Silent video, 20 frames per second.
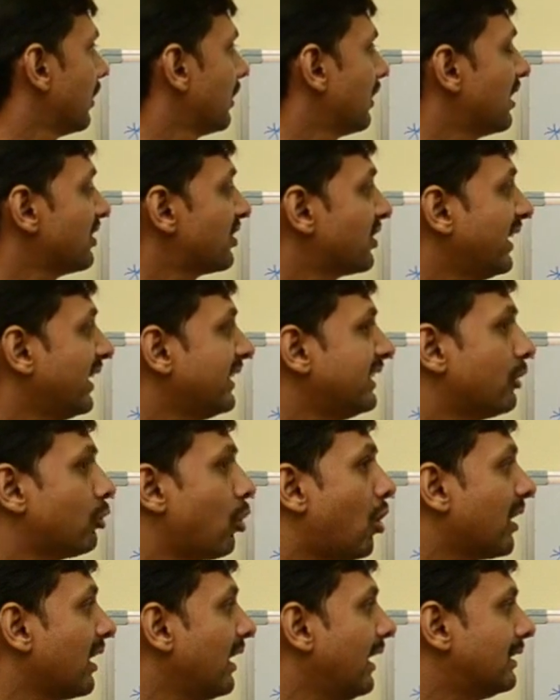Construct a
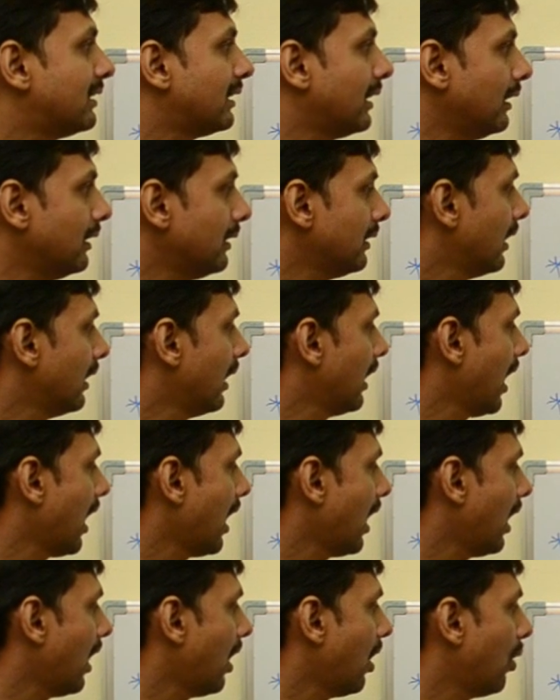quadrilateral
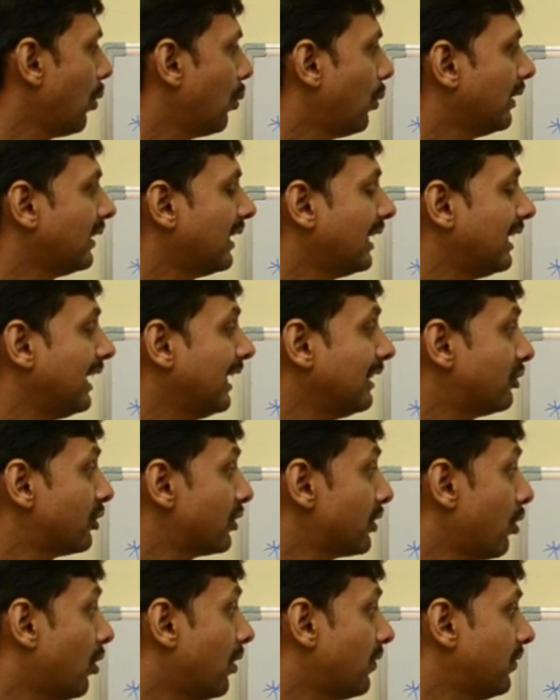where the
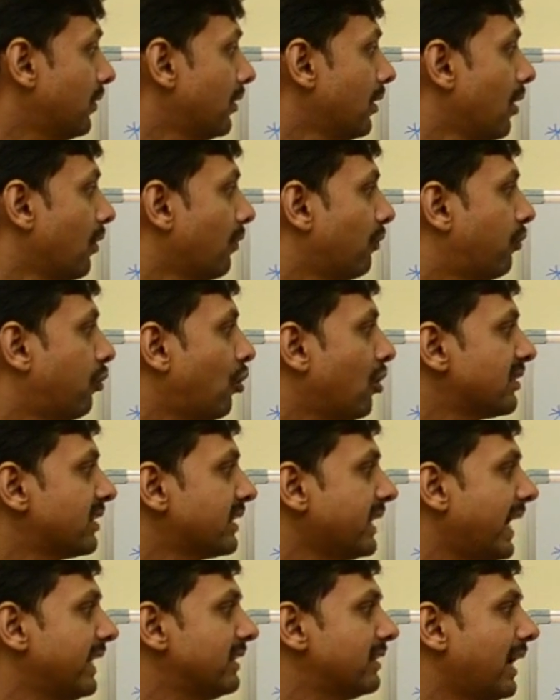lengths of 4
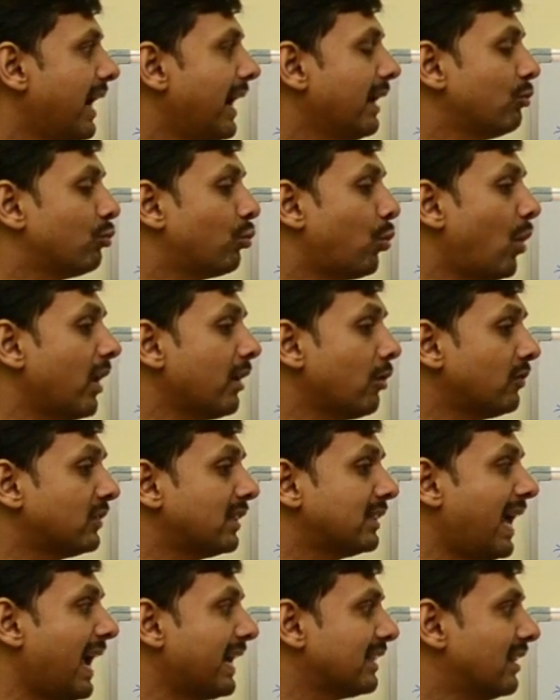sides and one of
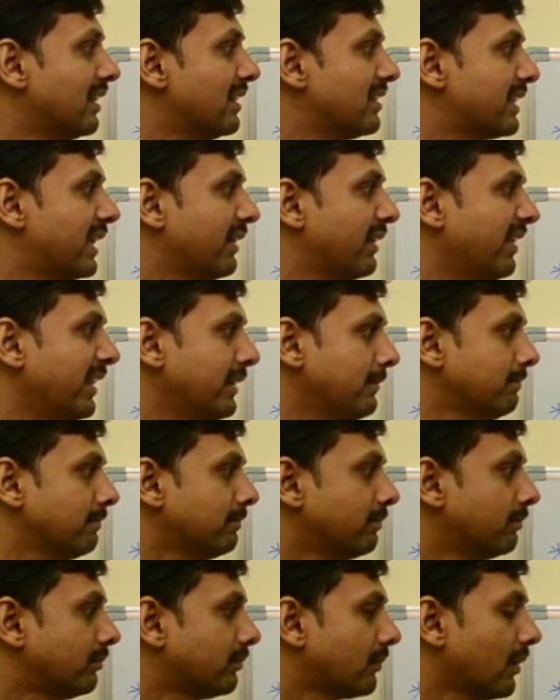the diagonal is given.
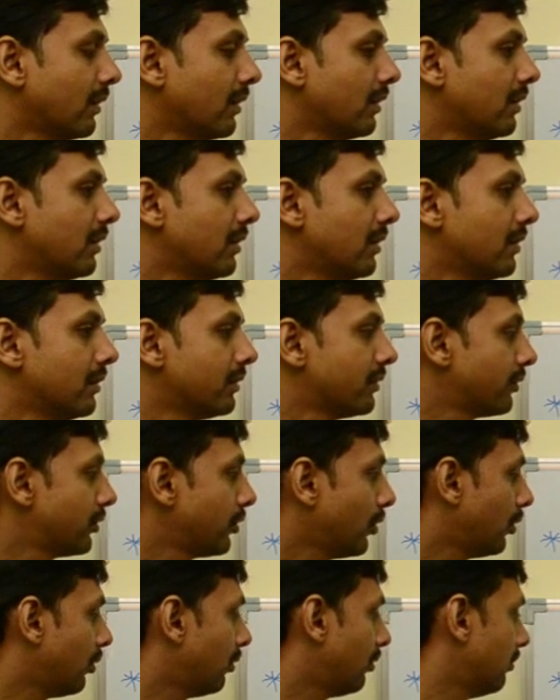
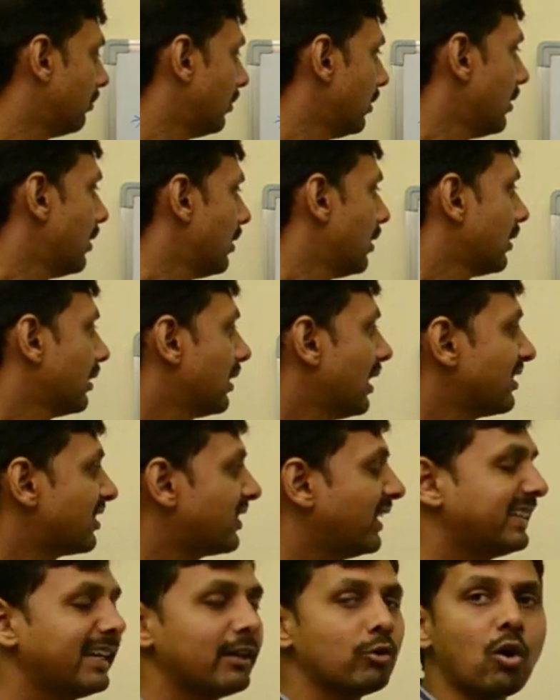So
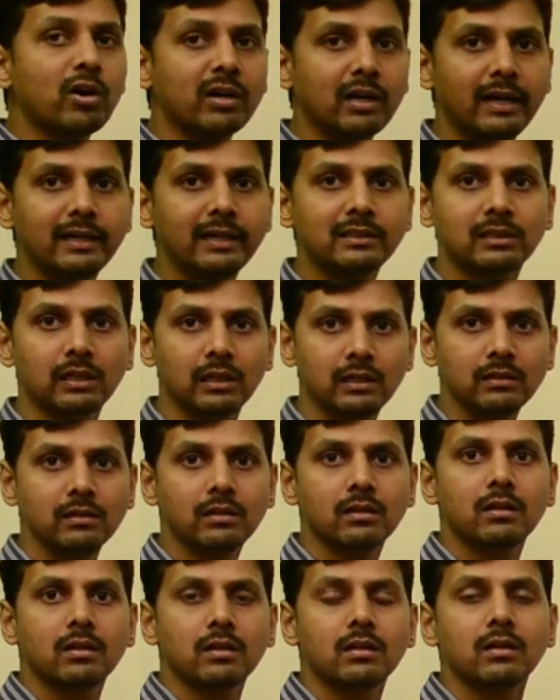construct a quadrilateral
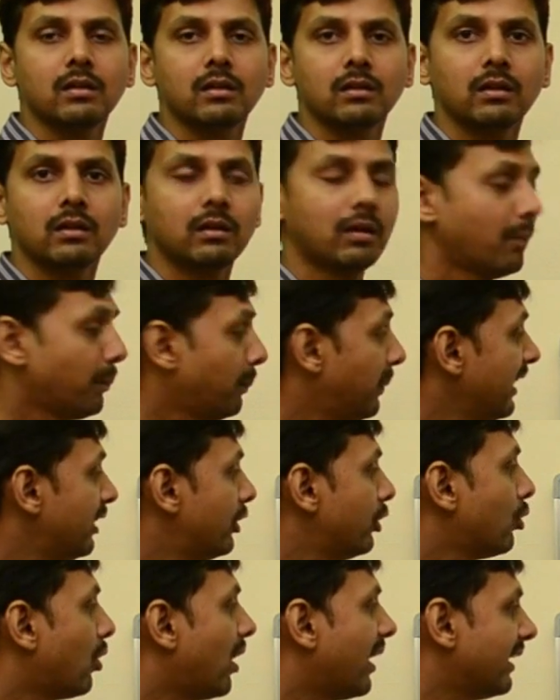
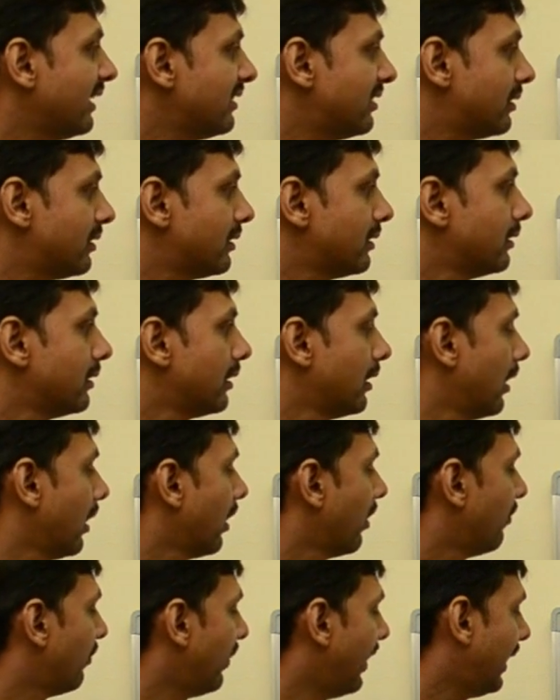
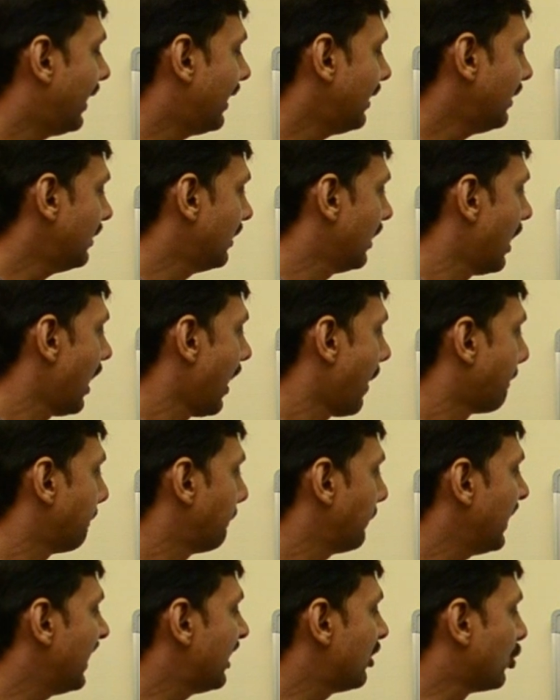PQRS where
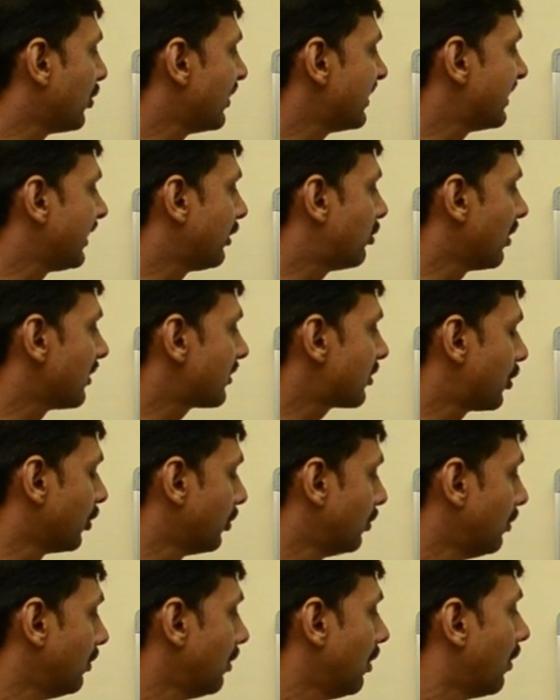PQ is equals
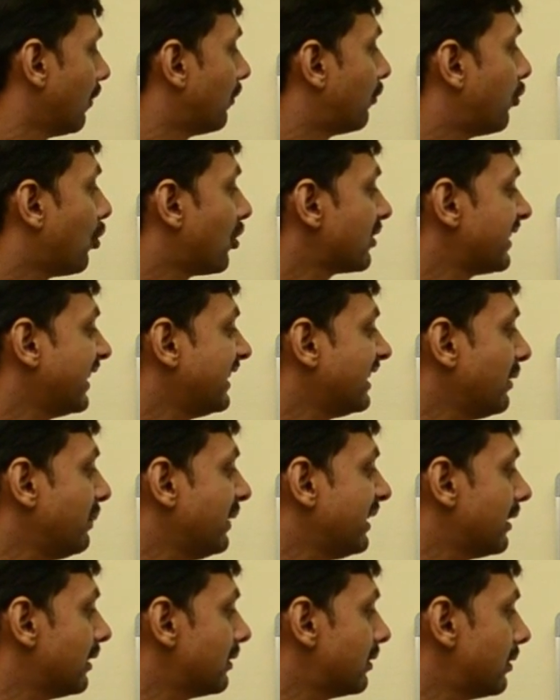to 4
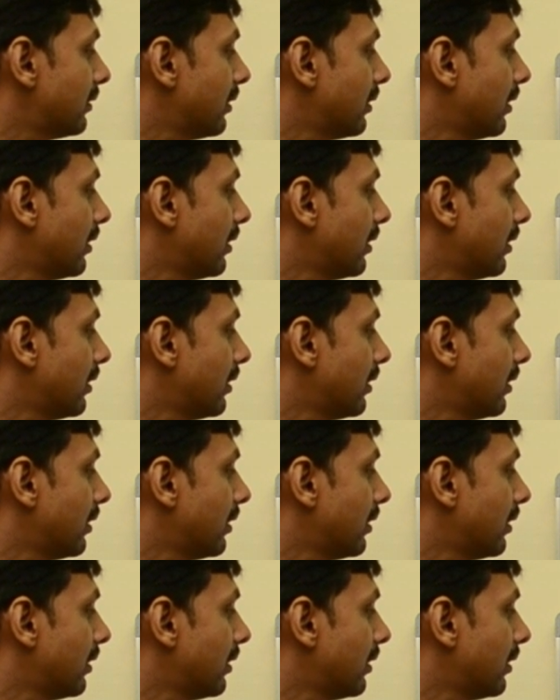centimeters,